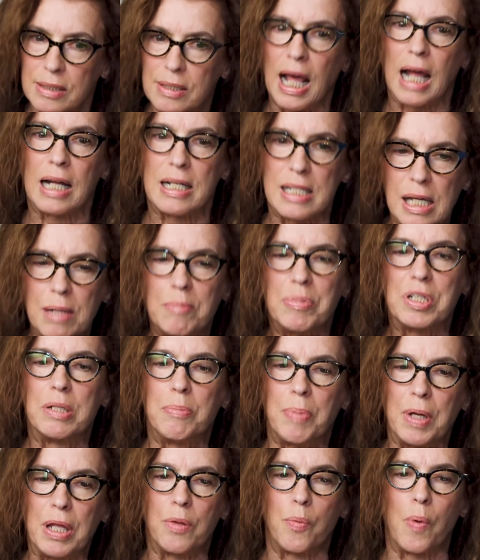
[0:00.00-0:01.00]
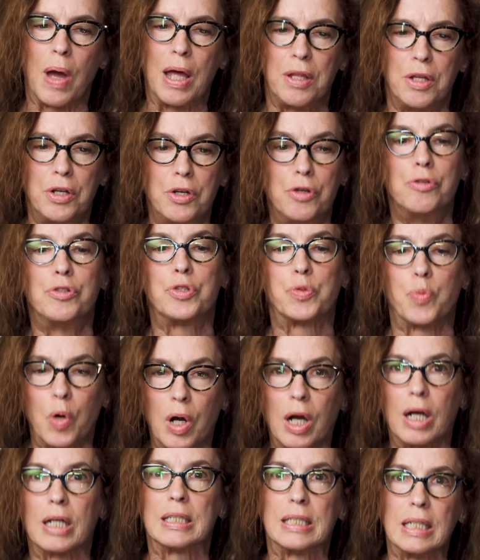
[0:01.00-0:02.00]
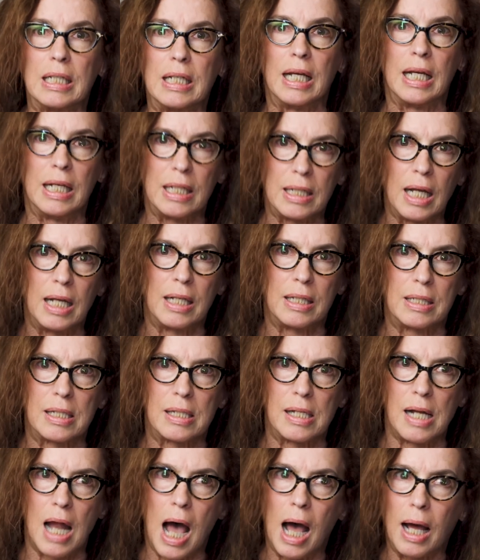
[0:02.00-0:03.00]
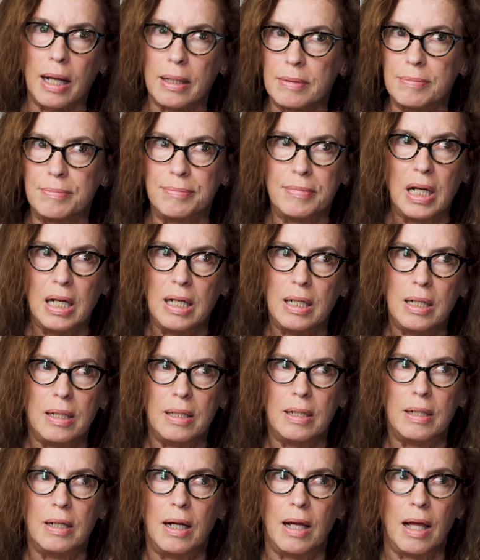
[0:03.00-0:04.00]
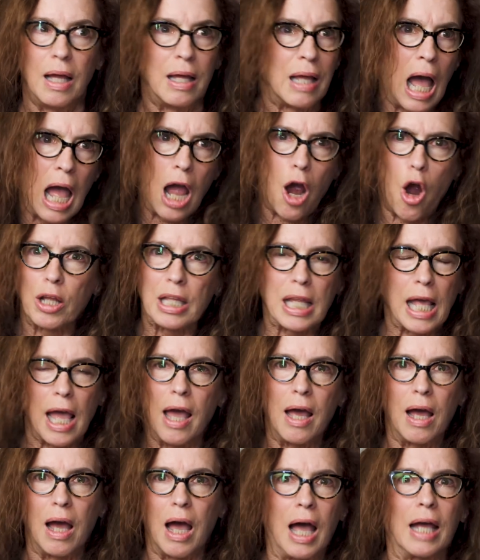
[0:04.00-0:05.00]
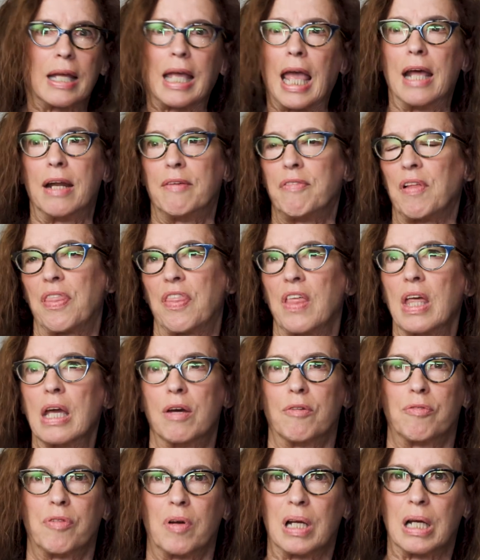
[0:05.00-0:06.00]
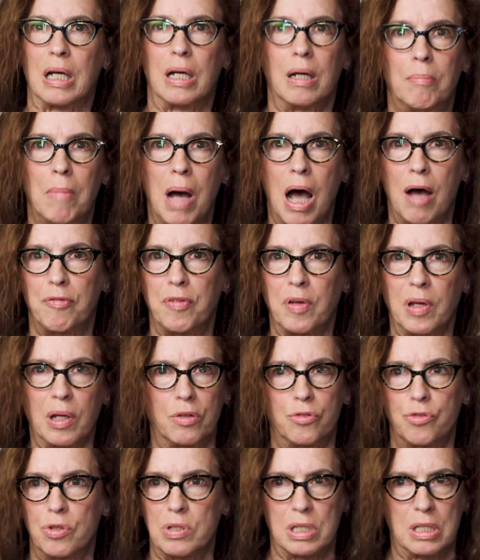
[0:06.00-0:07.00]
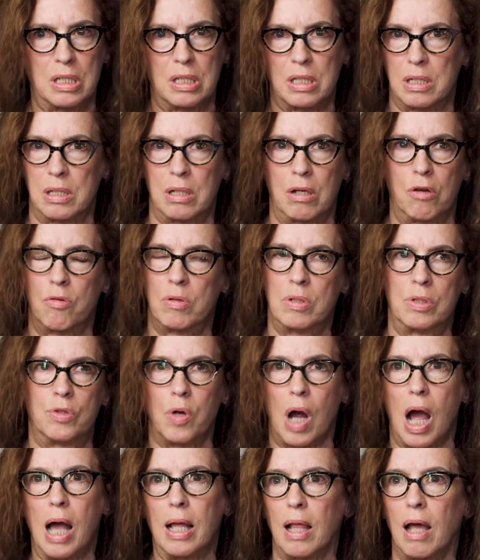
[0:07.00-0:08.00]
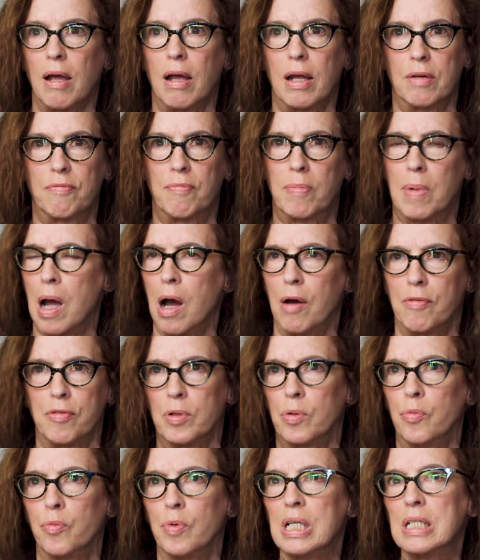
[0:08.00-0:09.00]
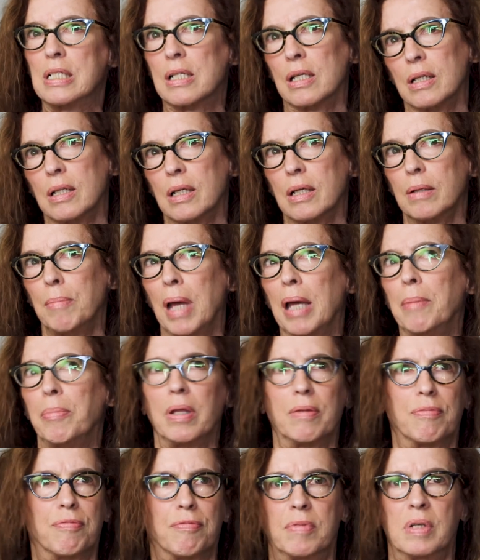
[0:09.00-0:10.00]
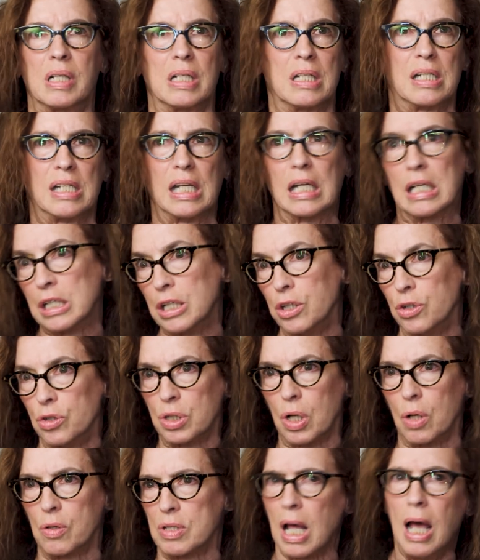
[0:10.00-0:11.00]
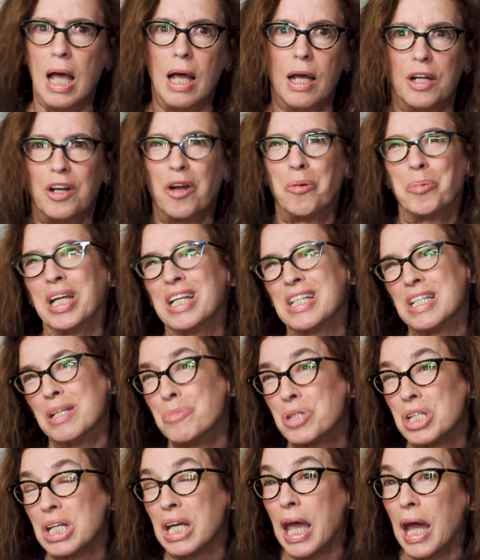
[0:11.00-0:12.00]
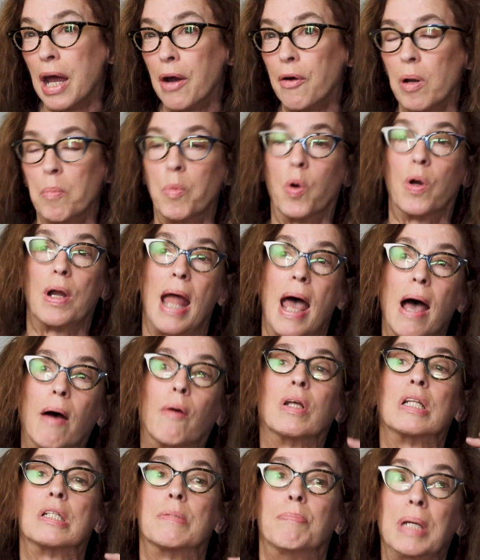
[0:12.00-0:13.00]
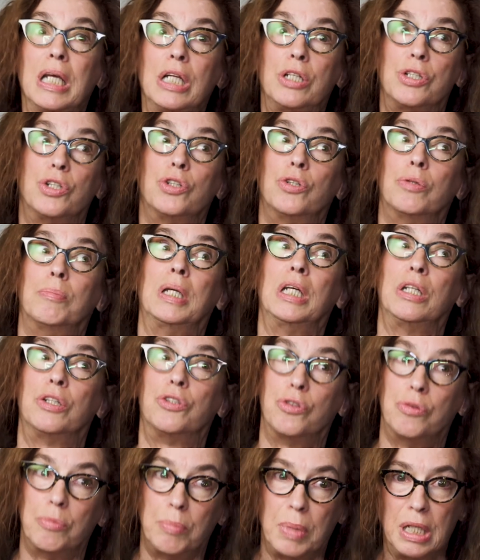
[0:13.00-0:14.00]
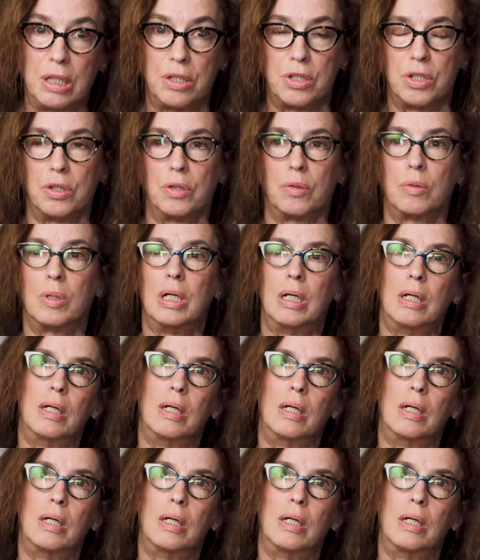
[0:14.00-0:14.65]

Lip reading: that seems to be the way the news works. It's not, I can't even think of a mafia trial I had covered recently, maybe 6 years ago. Nobody seems to care anymore. Now it's Me Too, Me Too, Me Too.